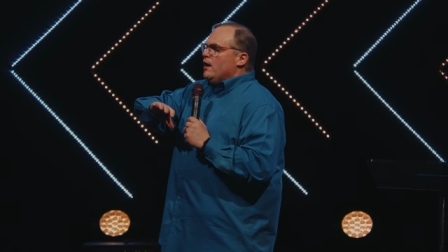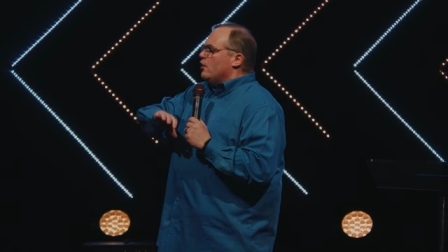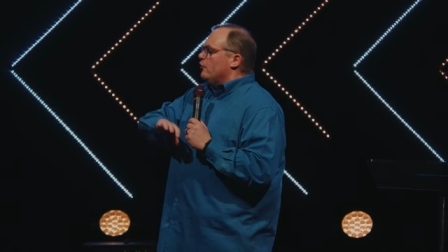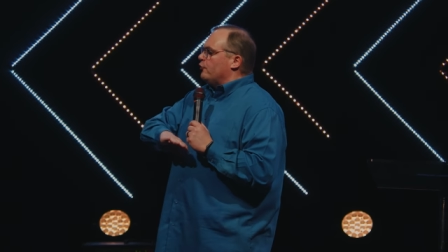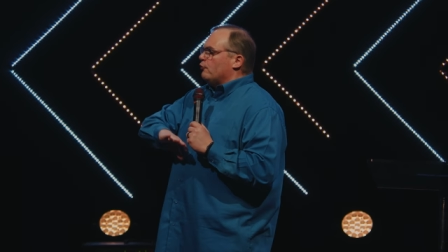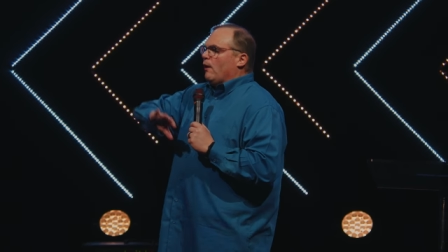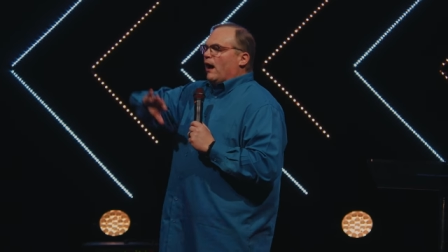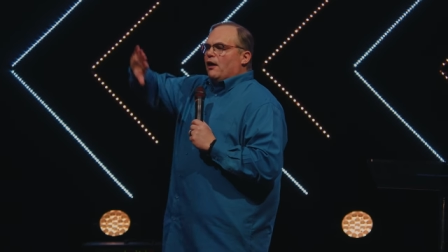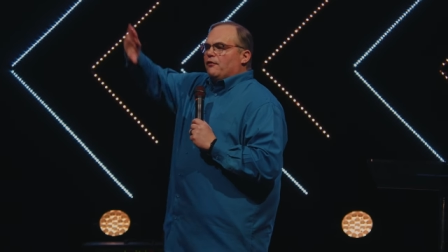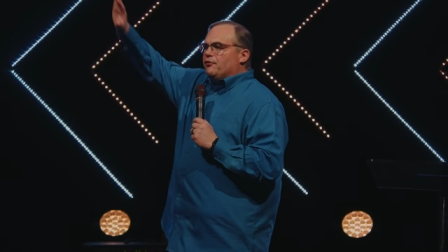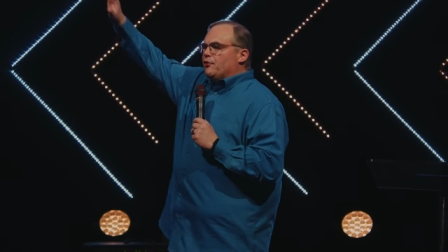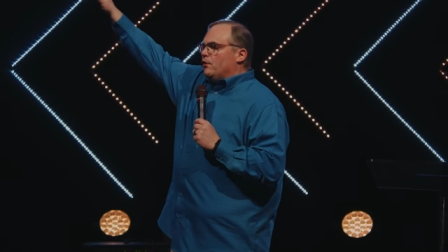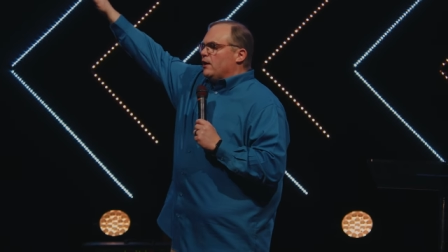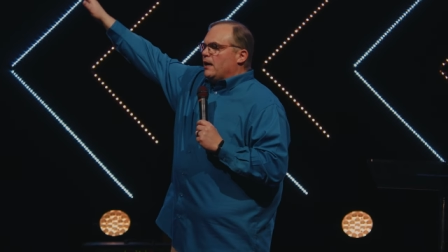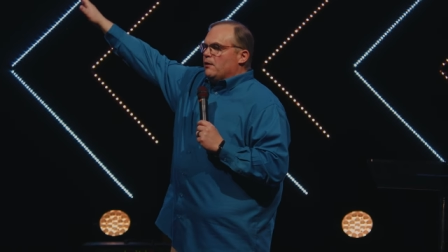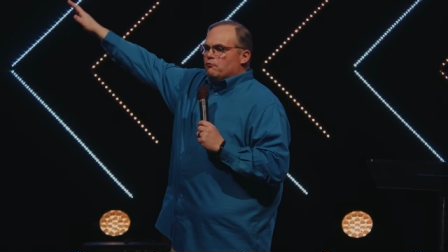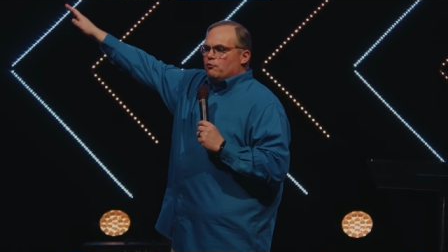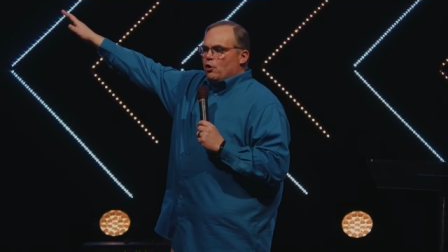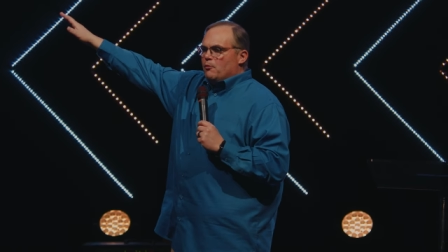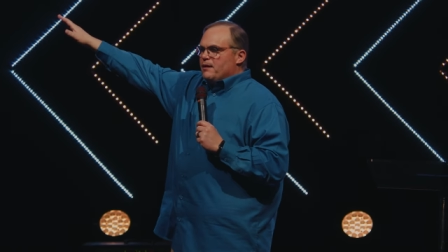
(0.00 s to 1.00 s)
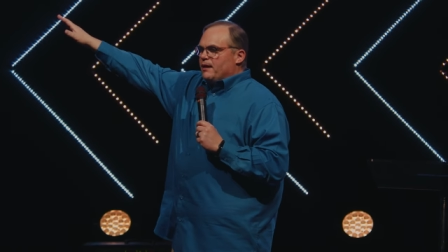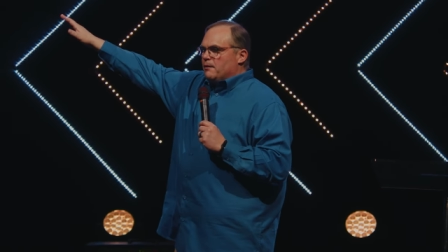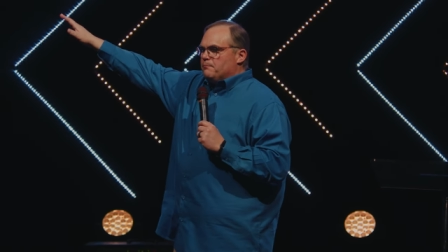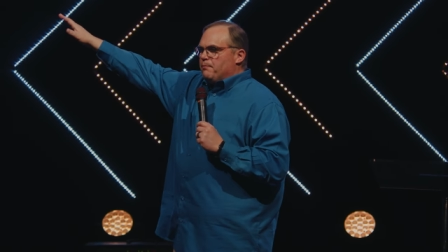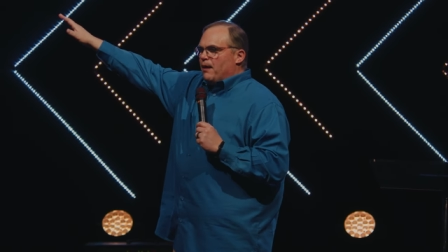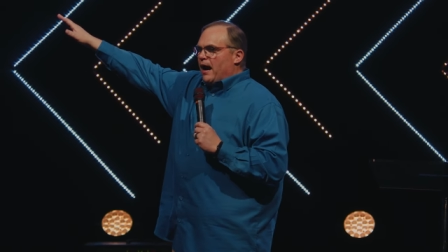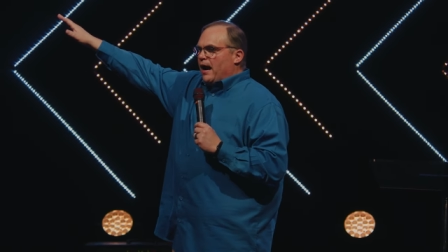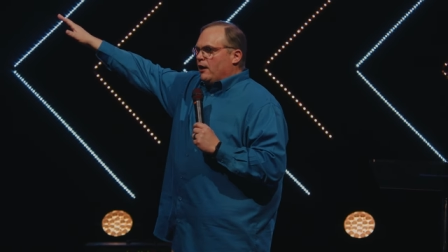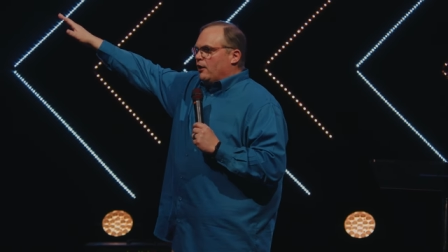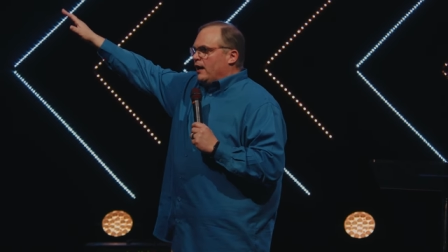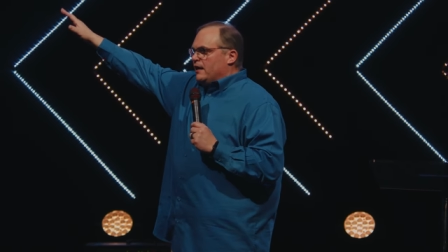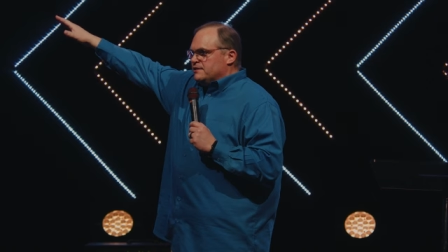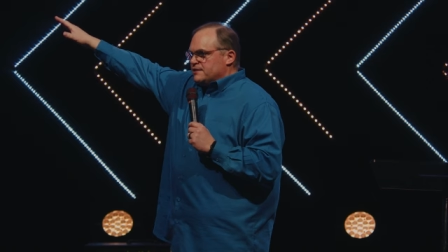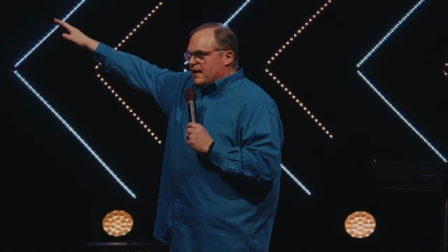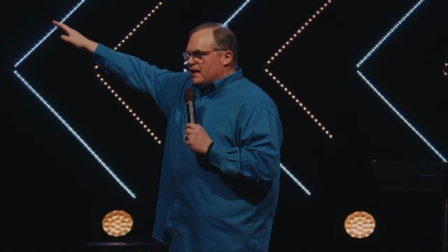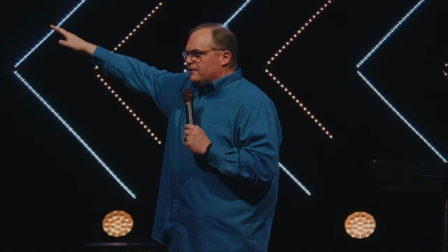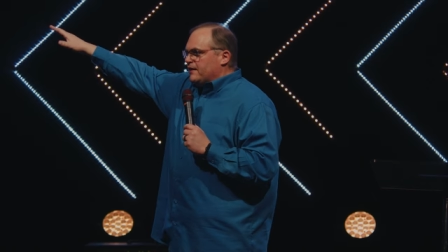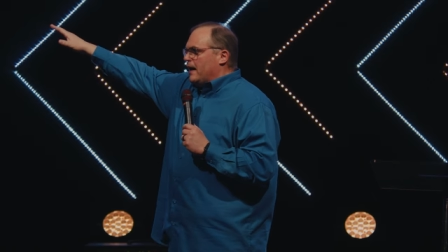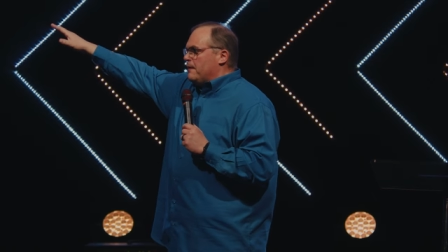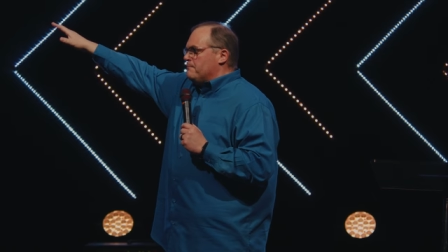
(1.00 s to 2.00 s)
throughout the Roman Empire and
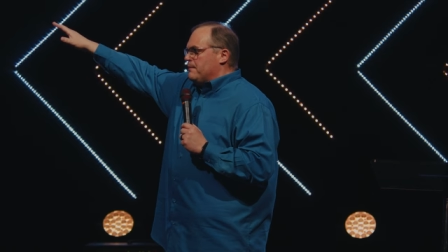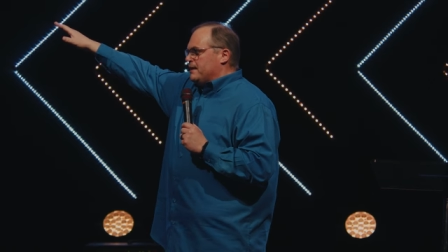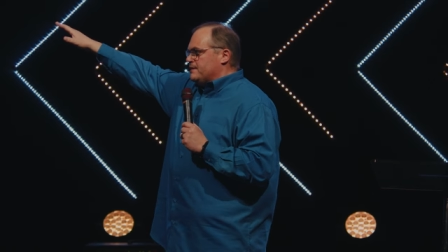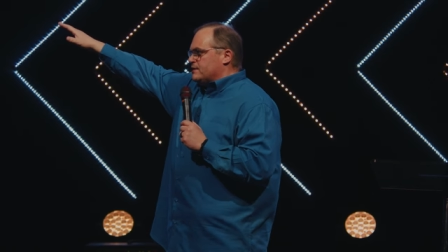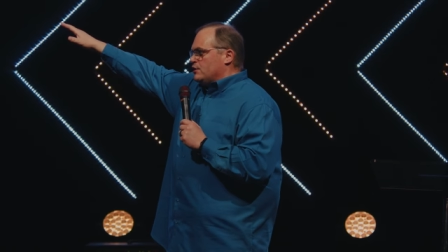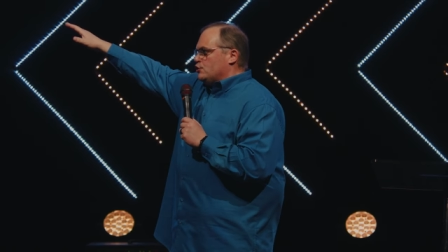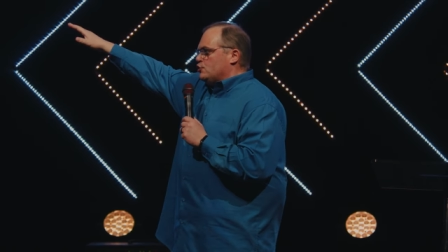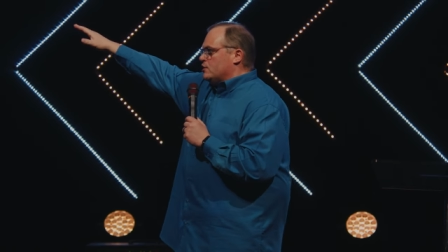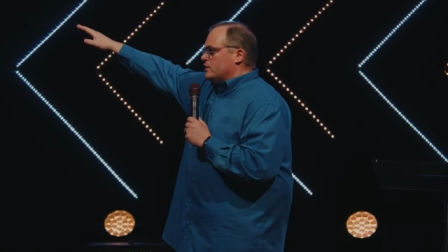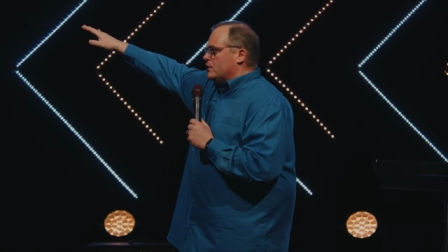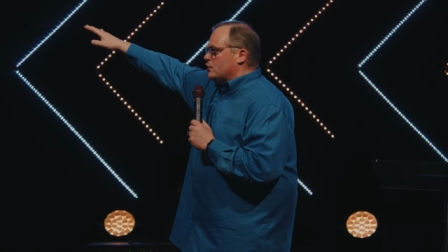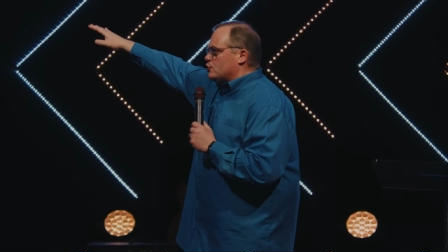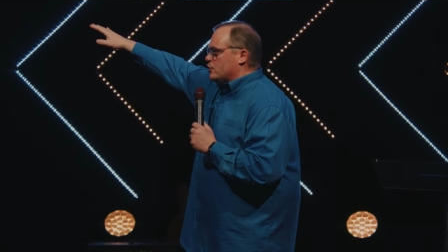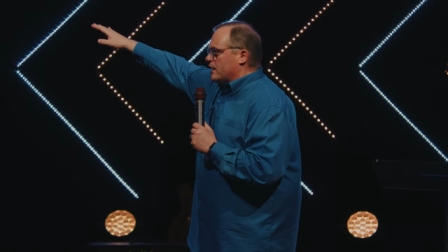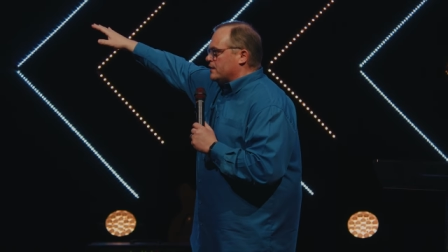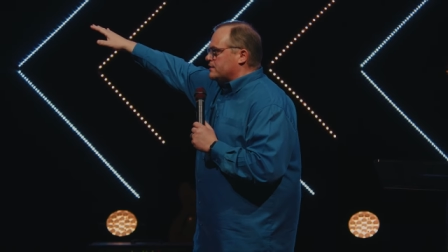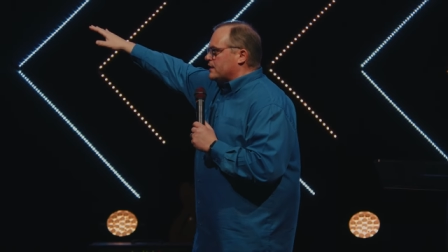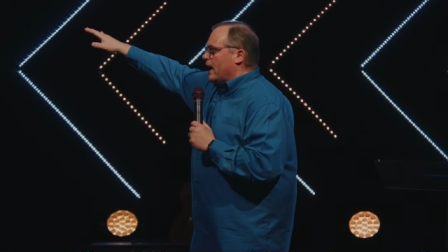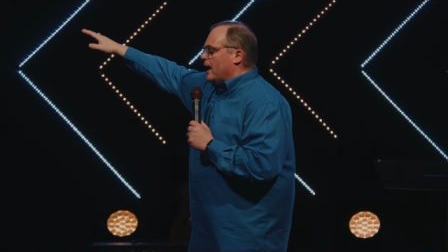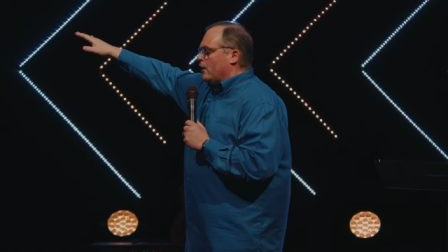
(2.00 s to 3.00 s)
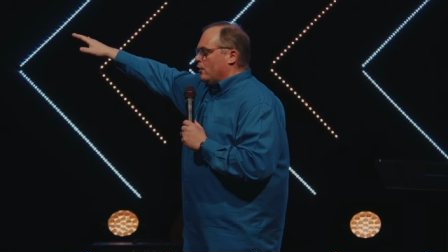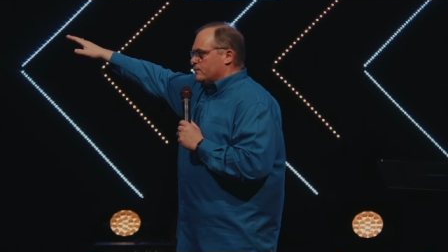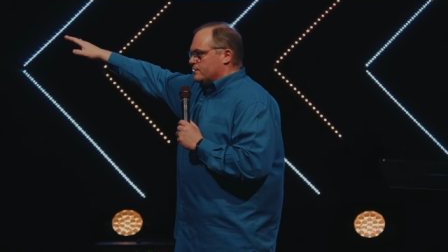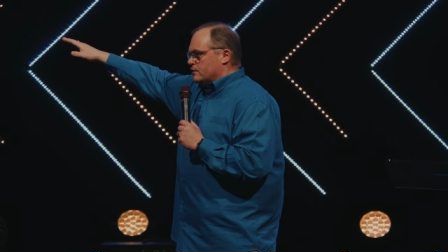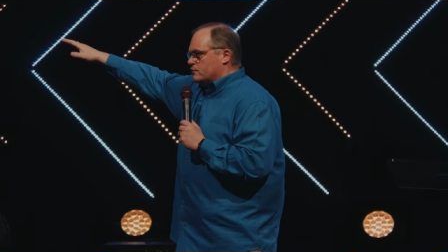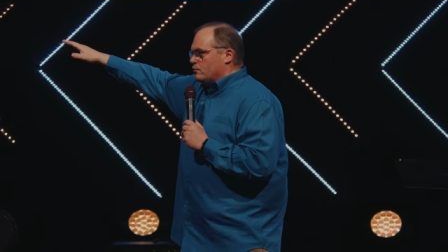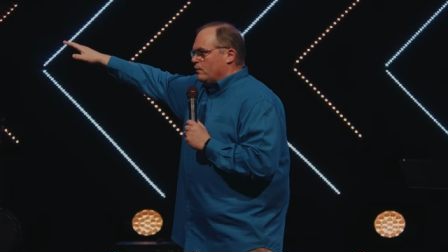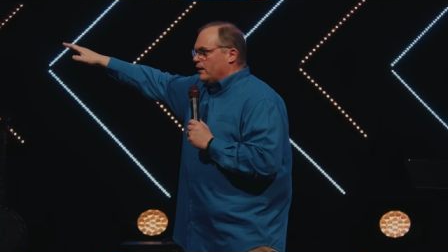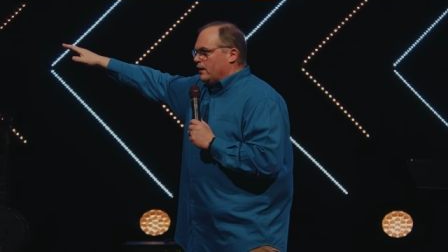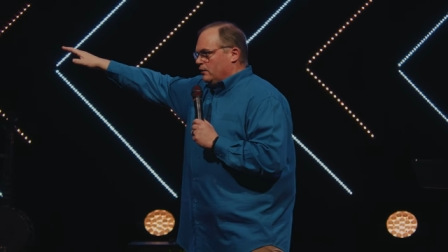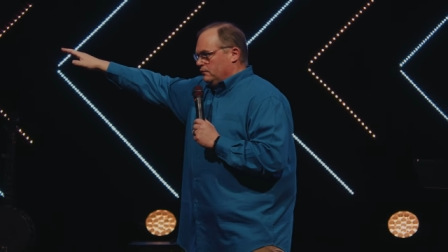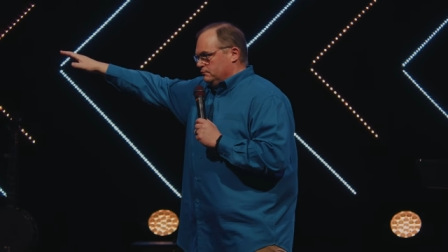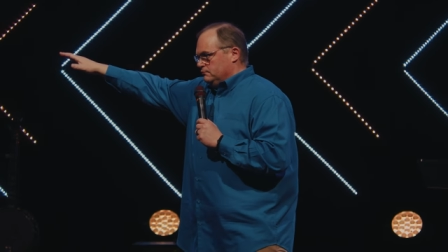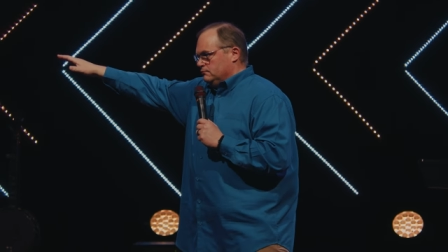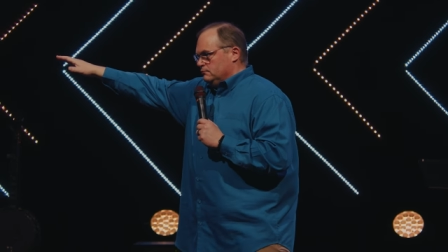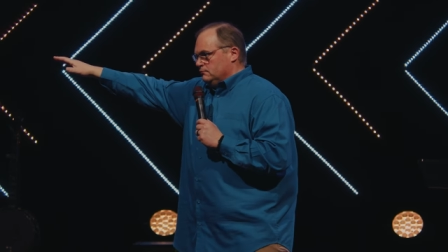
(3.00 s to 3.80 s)
take that message to the Gentiles as well.